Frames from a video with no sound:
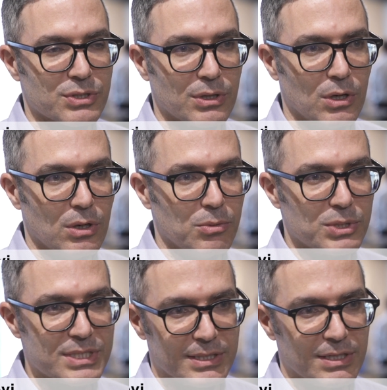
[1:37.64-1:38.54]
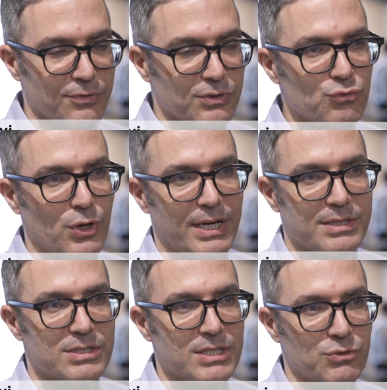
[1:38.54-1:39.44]
the globe, we see different
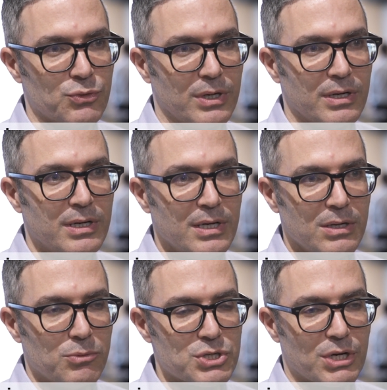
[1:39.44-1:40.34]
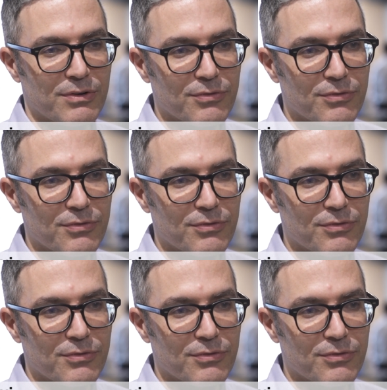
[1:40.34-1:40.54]
trends, etc. We share